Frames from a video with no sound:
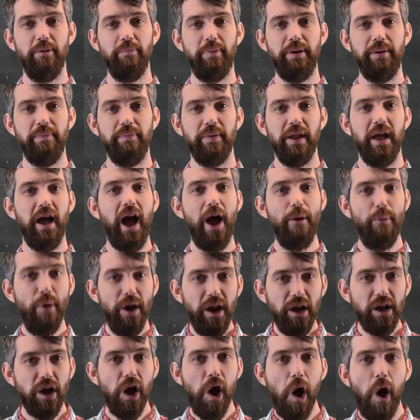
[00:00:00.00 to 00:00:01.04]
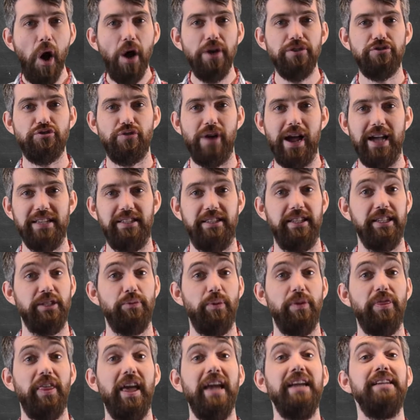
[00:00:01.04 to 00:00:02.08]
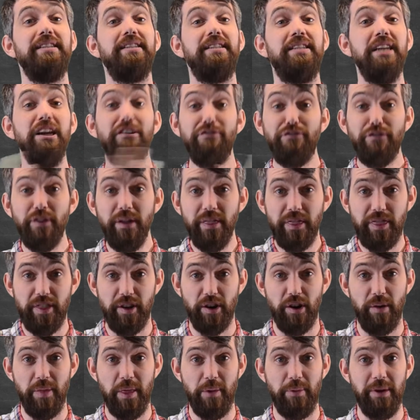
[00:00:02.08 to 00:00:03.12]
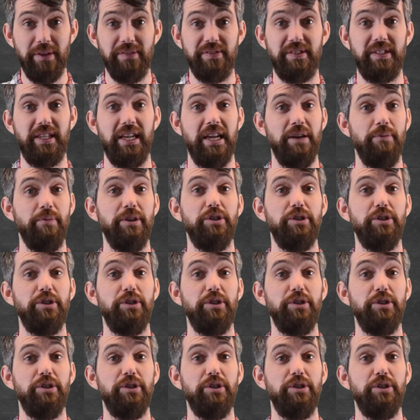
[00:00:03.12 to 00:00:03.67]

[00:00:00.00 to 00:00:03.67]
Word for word: But I want to contrast this with a different theorem that we've seen,